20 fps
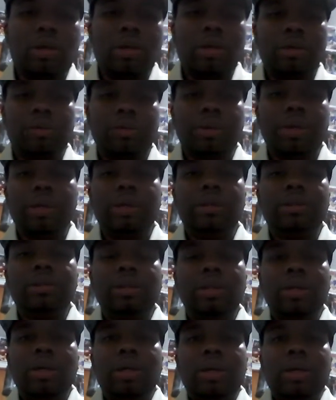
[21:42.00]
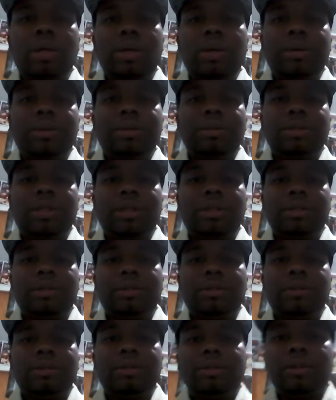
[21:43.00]
car wrecks,
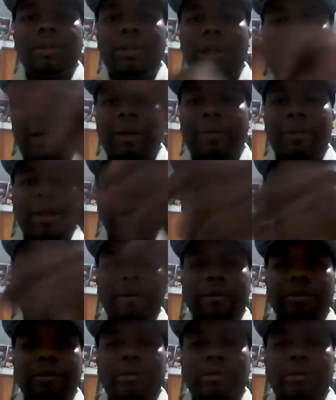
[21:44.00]
just like that,